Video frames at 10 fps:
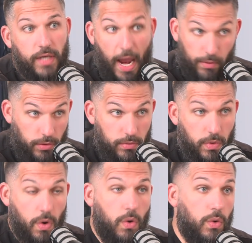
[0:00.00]

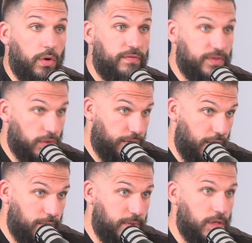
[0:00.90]
chiro, or physical
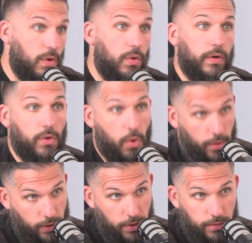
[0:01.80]
therapy, or
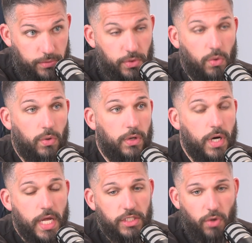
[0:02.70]
corticos, or
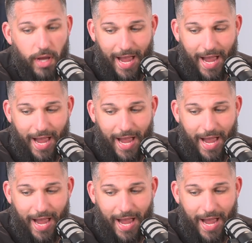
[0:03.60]
so.